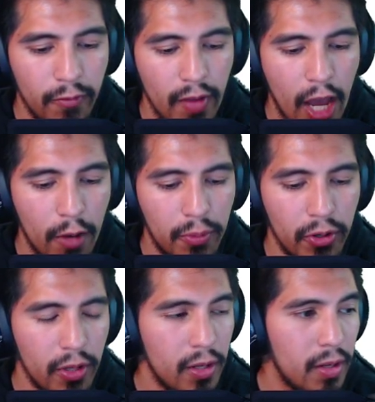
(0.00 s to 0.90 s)

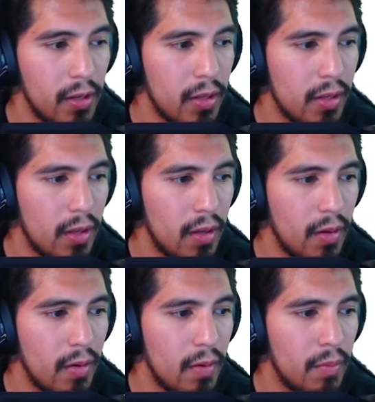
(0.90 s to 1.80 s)
output
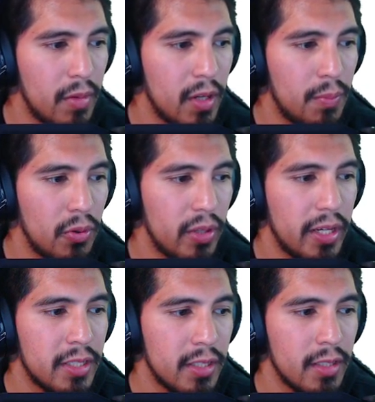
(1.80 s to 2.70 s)

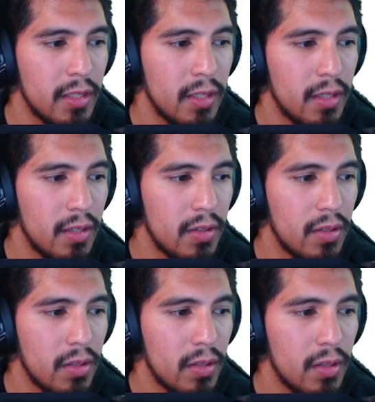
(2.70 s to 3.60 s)
manipulation
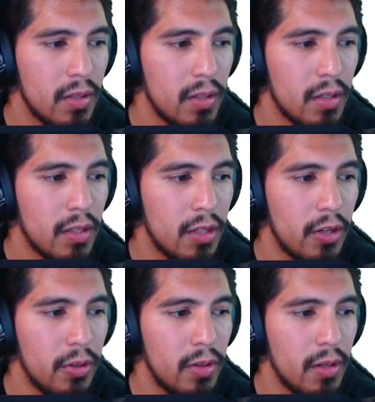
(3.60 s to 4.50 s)

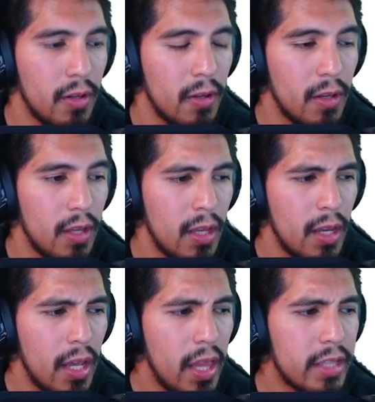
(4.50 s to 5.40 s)
code.
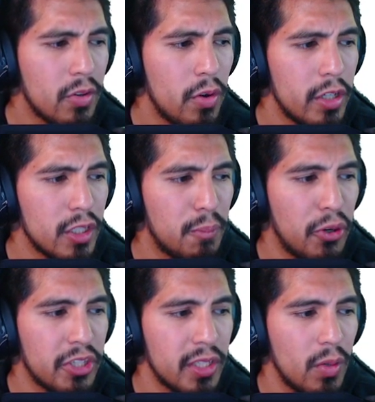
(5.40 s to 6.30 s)
And let's go ahead and just
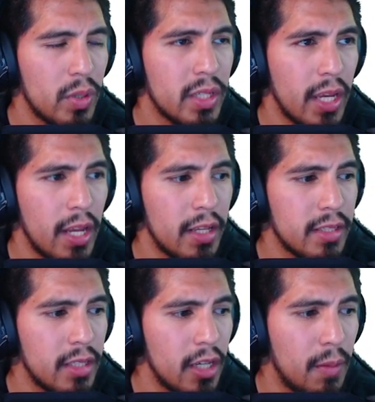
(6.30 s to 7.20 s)
push it, which again is
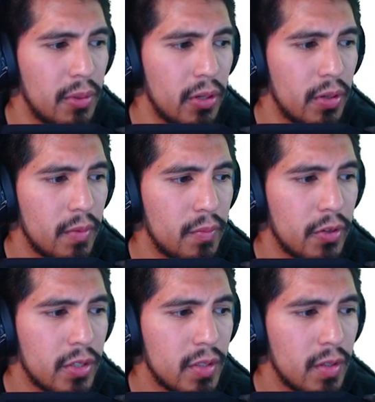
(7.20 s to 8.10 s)
the upload.
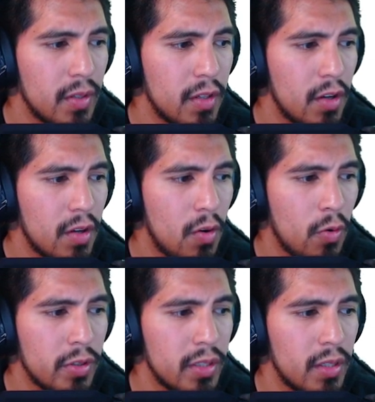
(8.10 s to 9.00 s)
Push
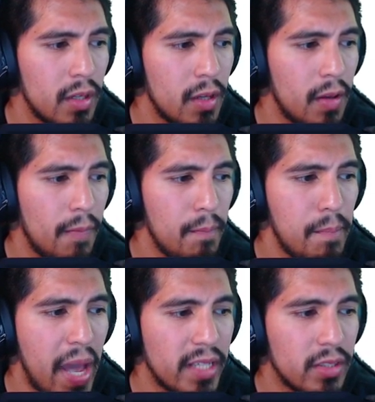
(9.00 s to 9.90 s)
origin
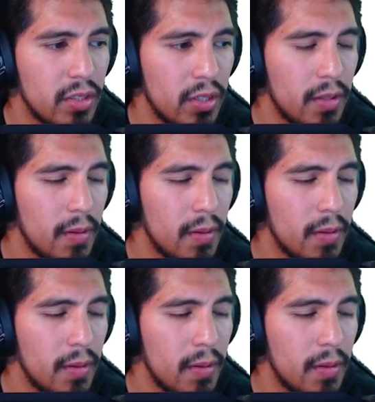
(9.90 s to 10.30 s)
master.